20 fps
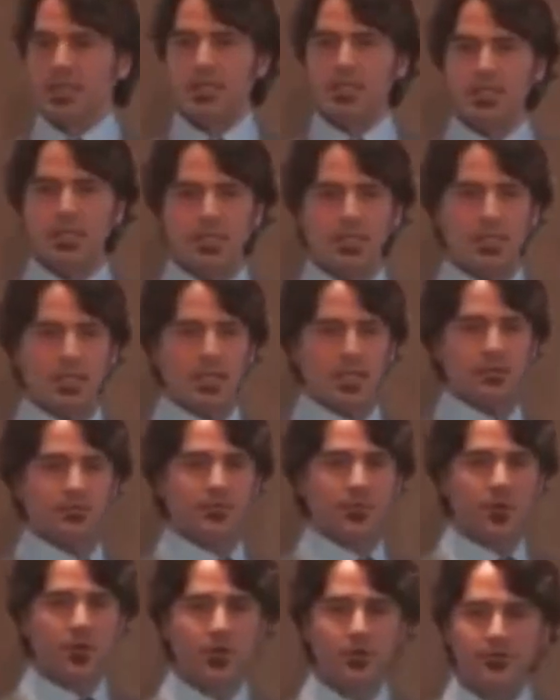Eating our
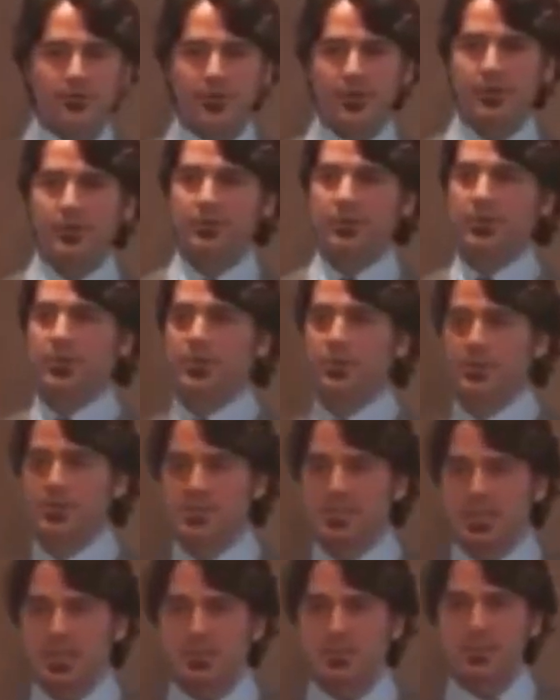4 food
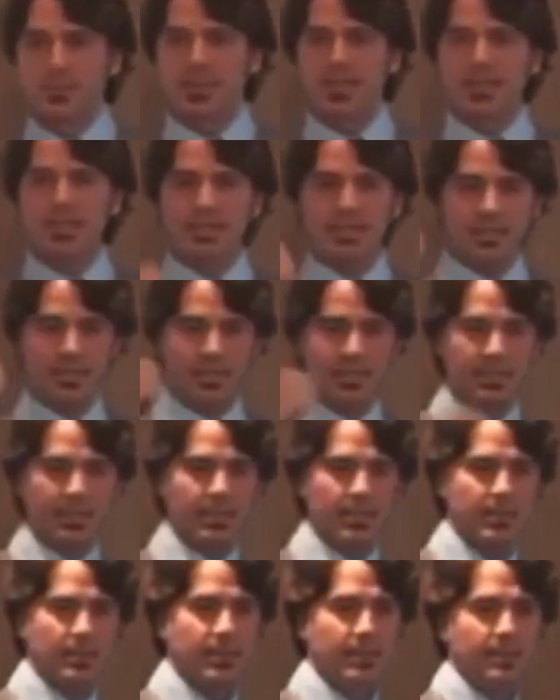groups, our meat and
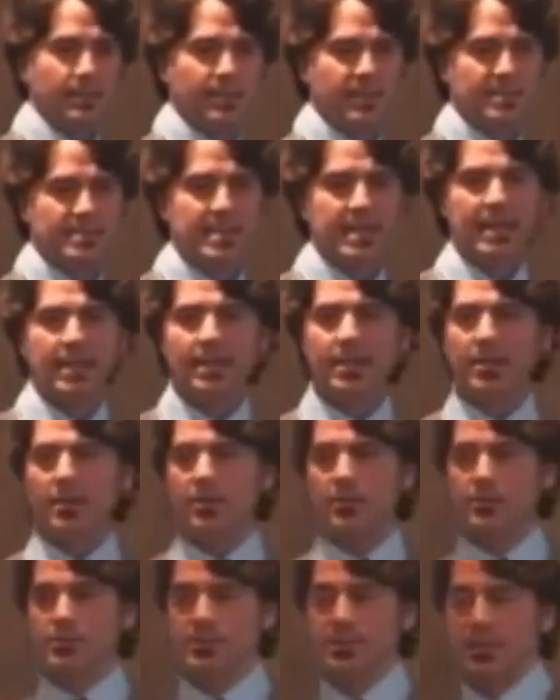our
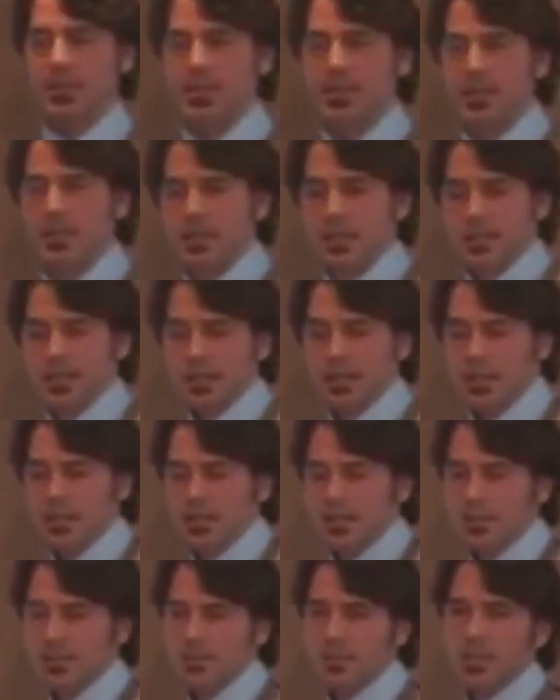potatoes and
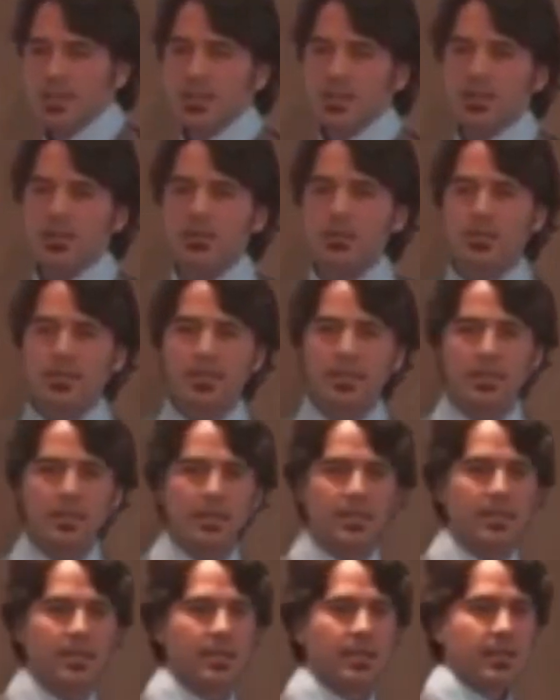our milk
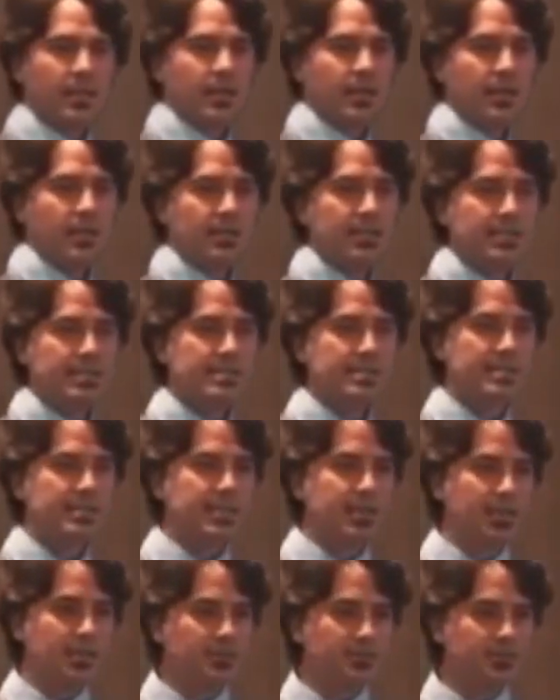and all this
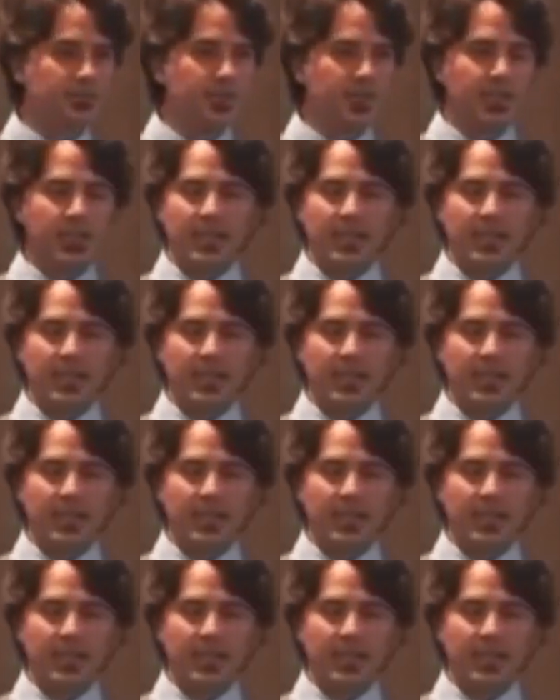stuff,